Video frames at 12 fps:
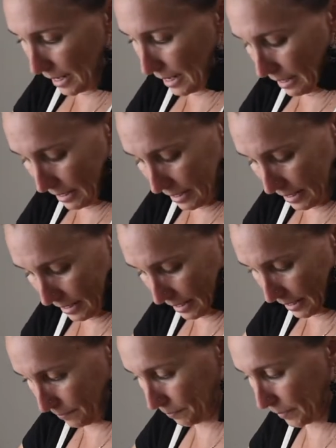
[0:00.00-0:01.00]

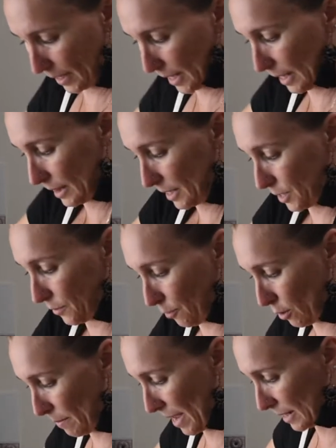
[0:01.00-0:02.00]
in this
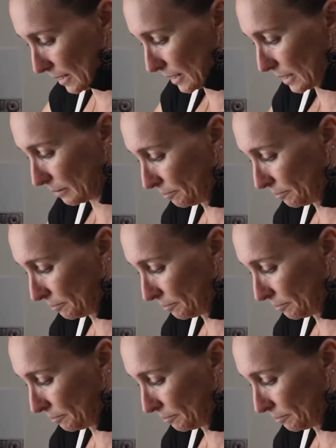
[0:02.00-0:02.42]
ferment.